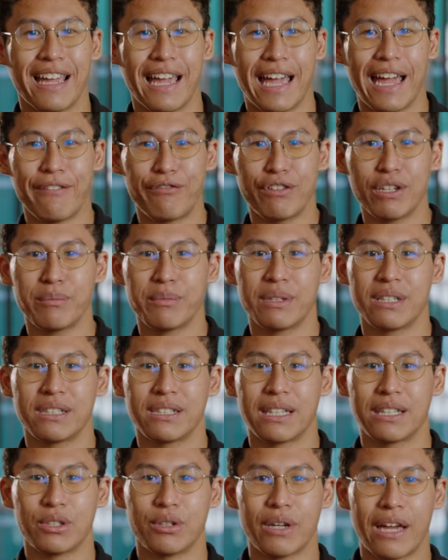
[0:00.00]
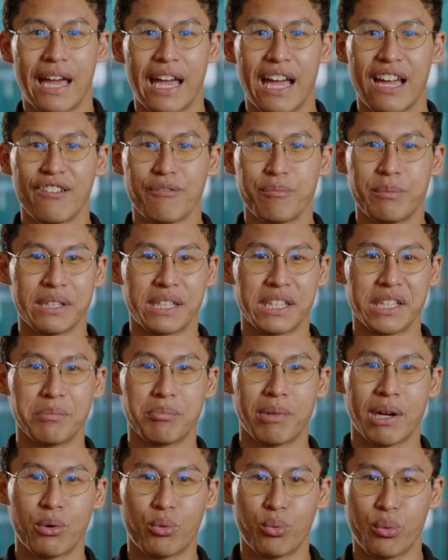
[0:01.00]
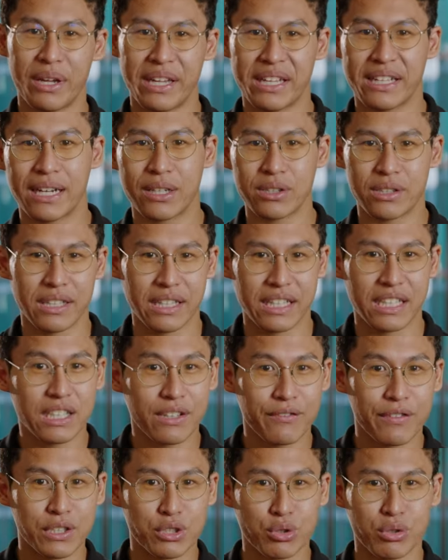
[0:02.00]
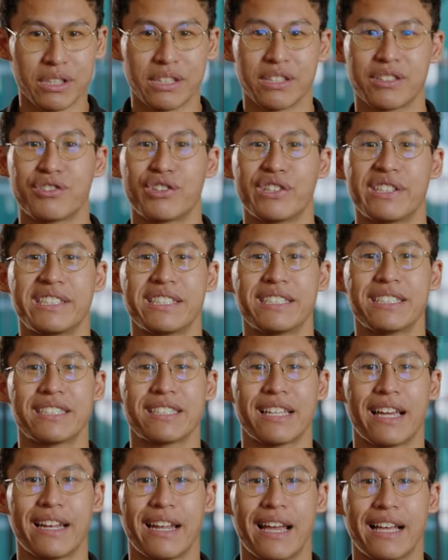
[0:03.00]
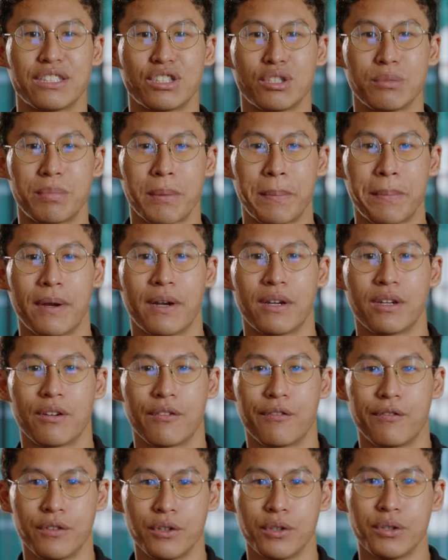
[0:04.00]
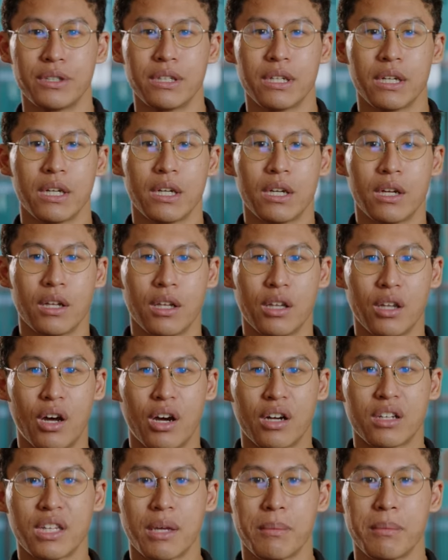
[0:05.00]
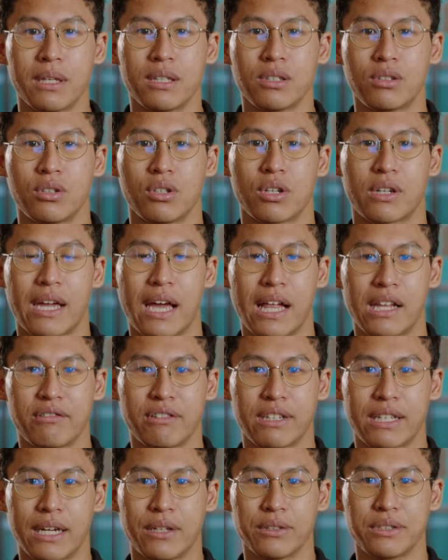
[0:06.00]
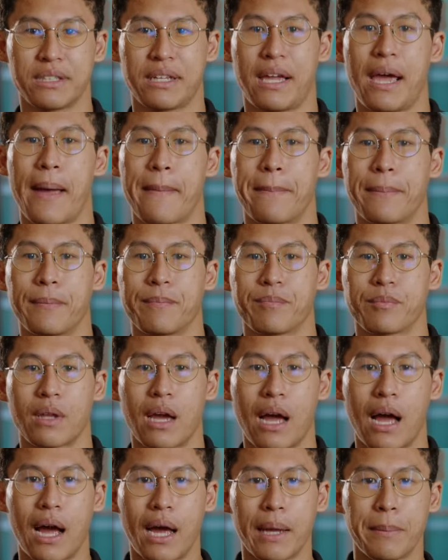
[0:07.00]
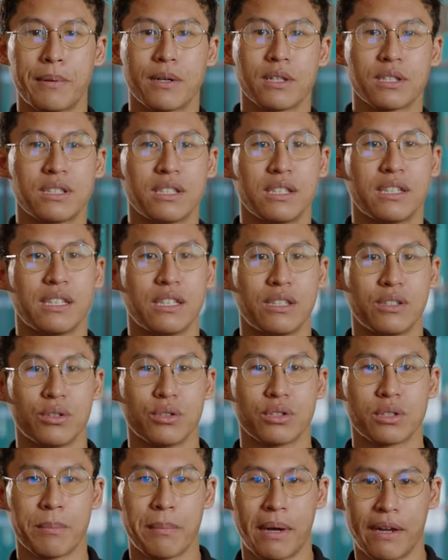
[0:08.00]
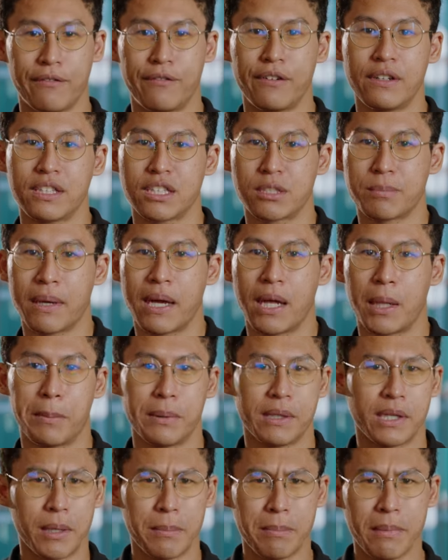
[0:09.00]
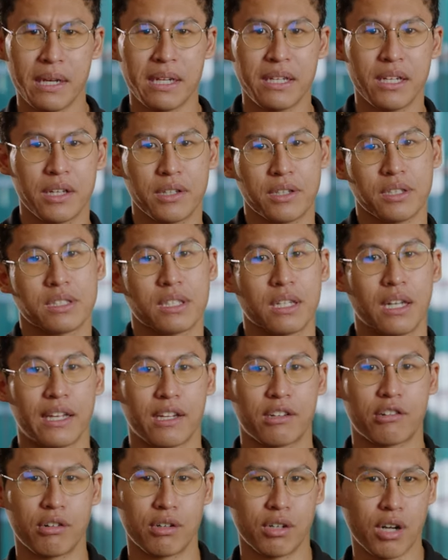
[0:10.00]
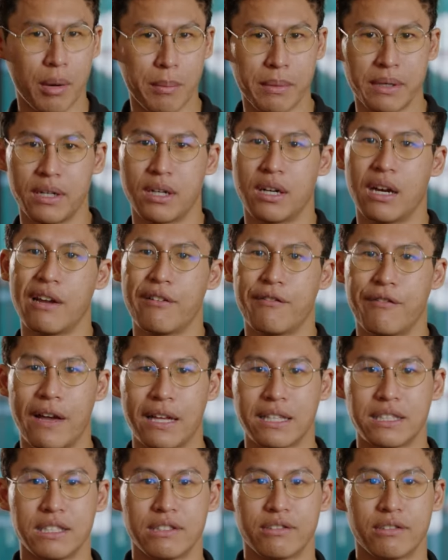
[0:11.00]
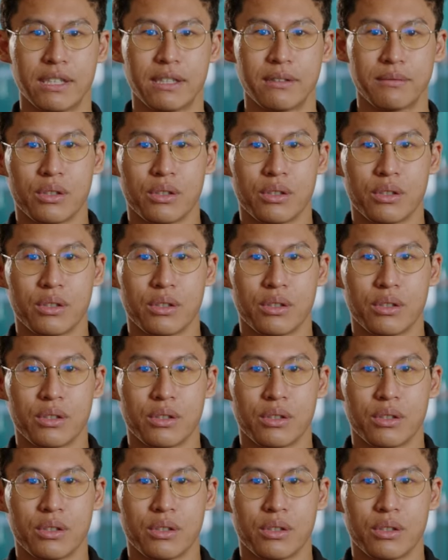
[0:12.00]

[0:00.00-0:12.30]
Every meal that you have, begin by weighing out the individual ingredients, and as you prepare your food, log them into your calorie counting app. I personally use MyFitnessPal, but there are many others like Chronometer and Fat Secret.